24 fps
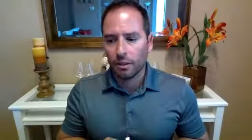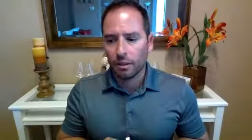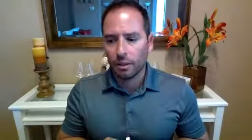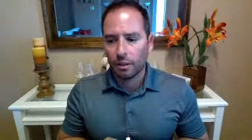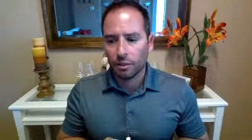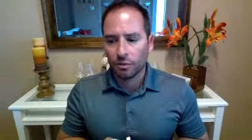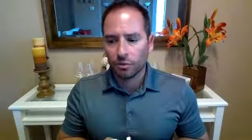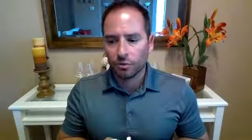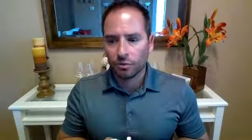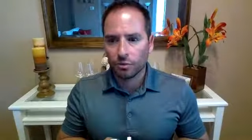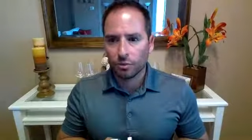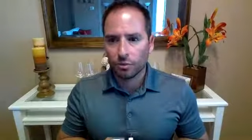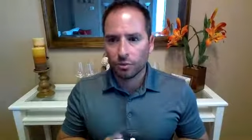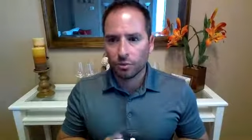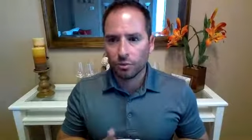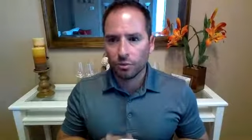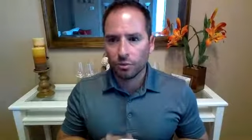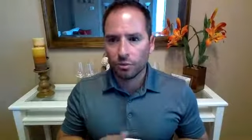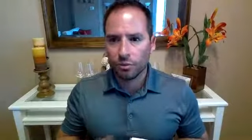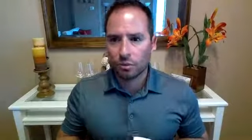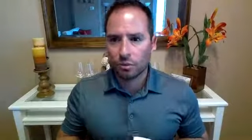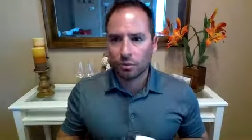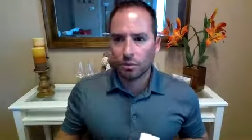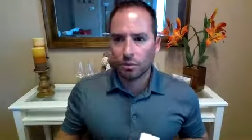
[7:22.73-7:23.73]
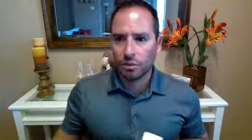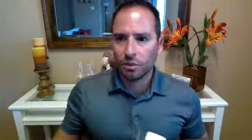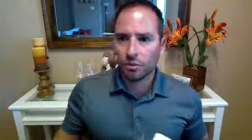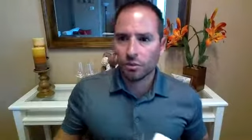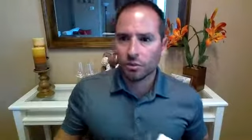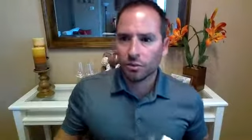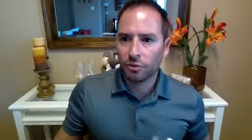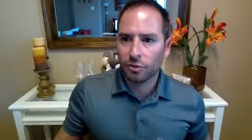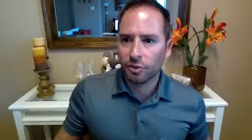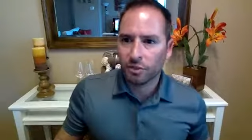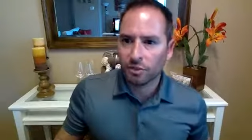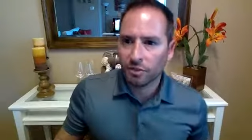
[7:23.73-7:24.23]
Also, oh,
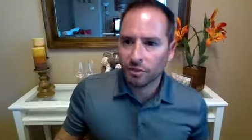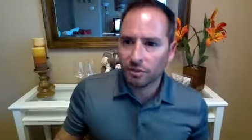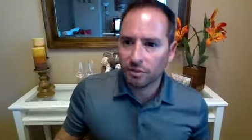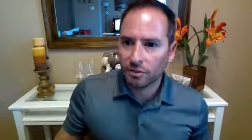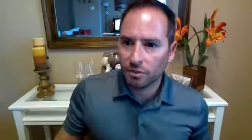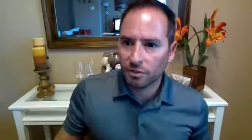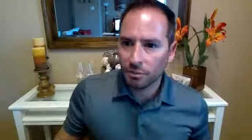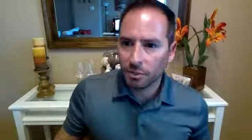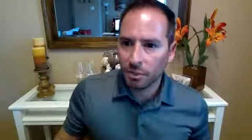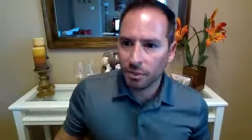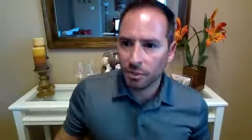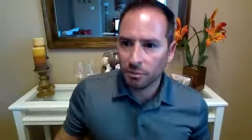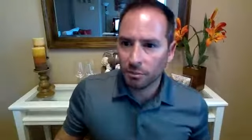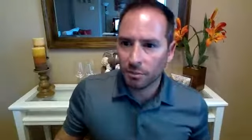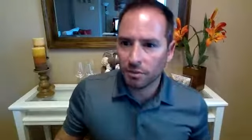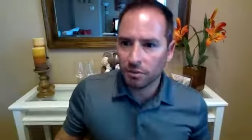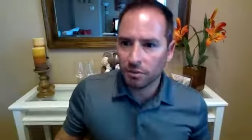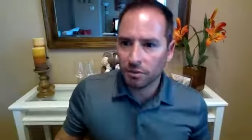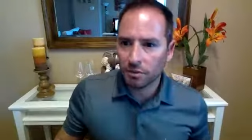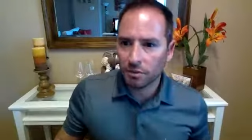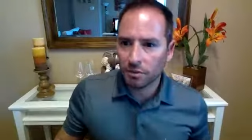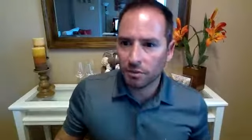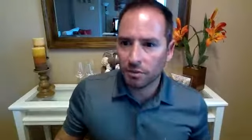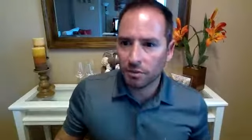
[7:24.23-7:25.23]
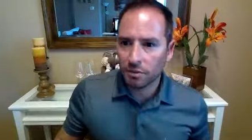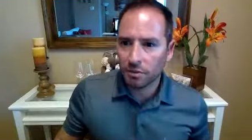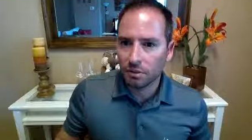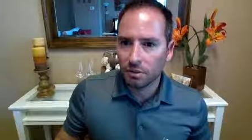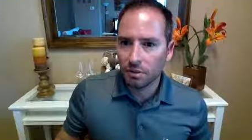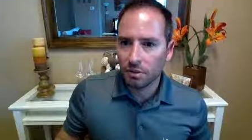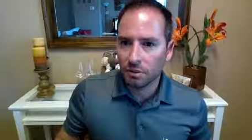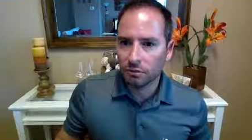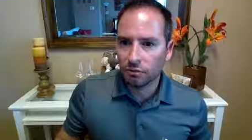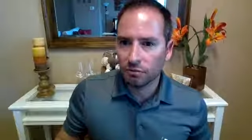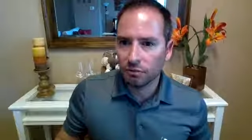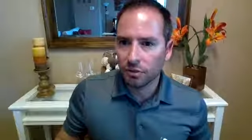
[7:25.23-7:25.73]
sorry, there's some comments here.
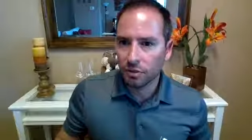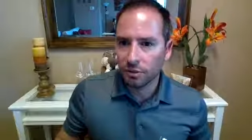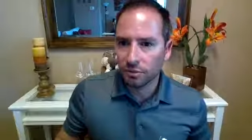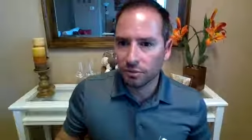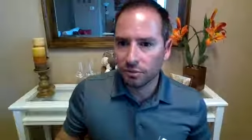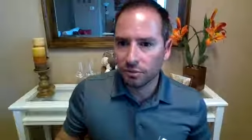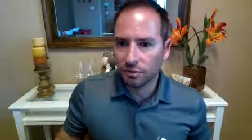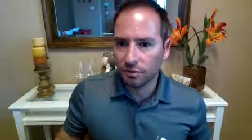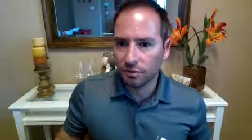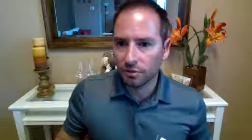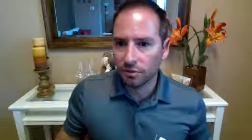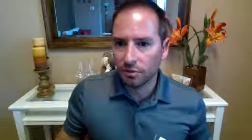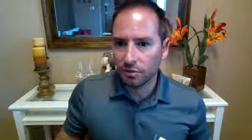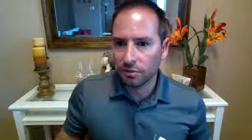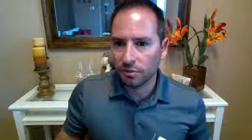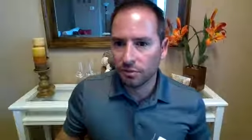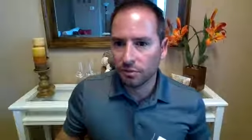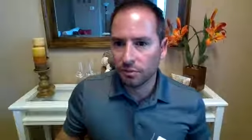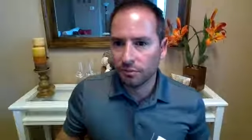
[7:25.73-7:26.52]
I failed to see